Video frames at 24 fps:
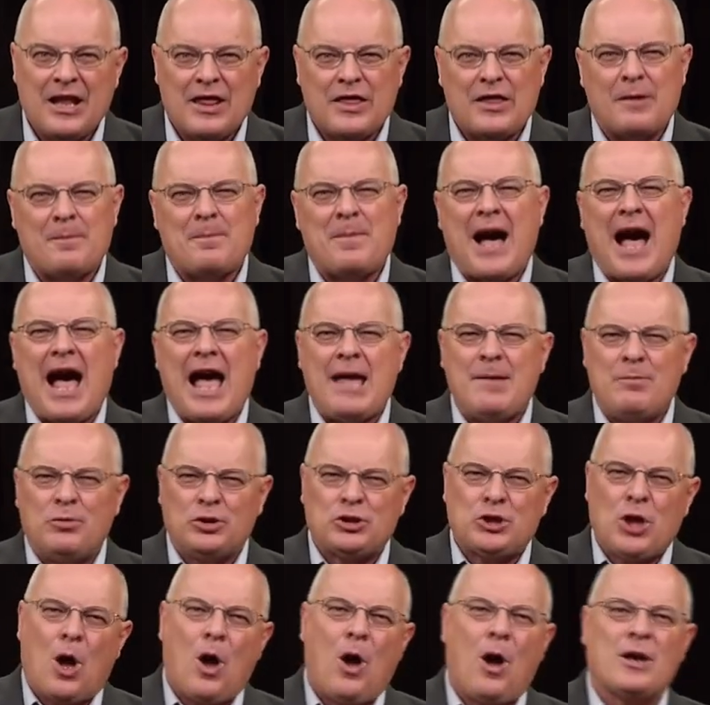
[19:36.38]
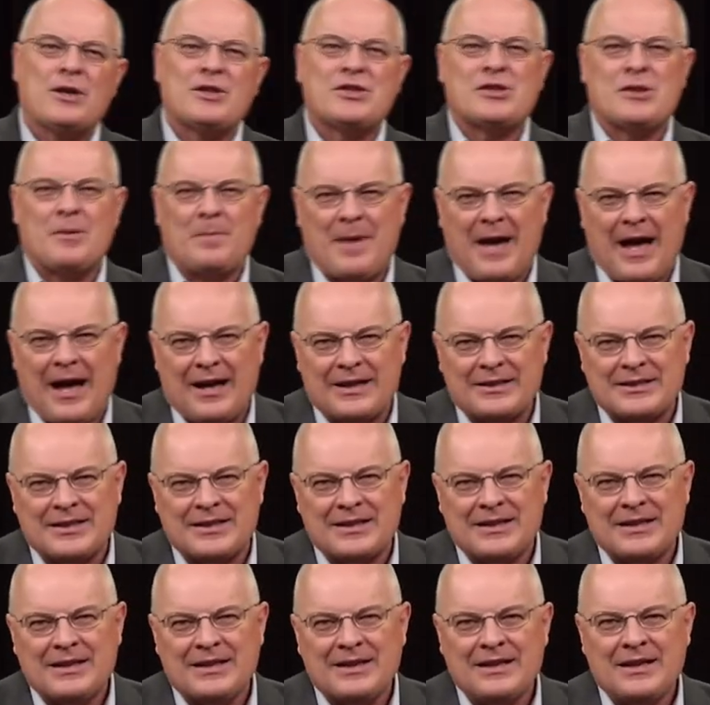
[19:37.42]
the Bible talks about
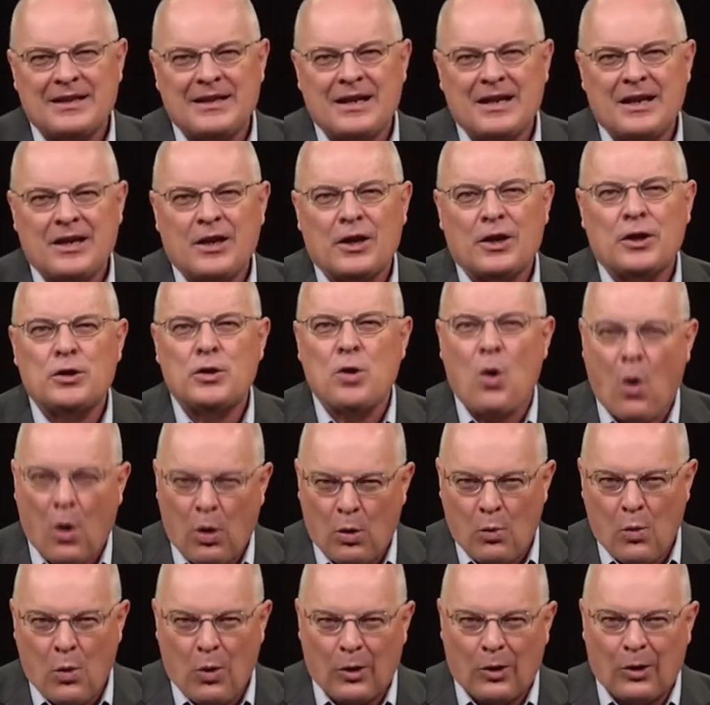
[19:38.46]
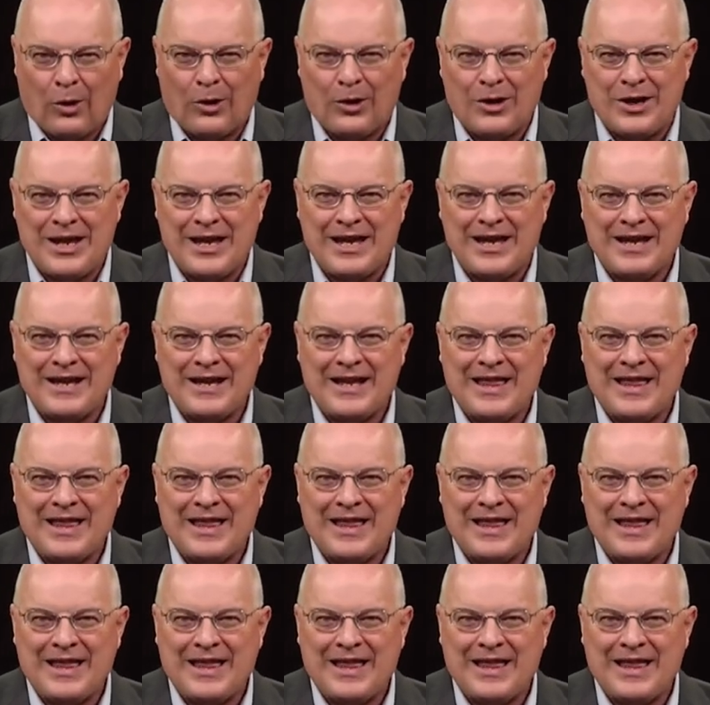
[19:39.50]
your Word.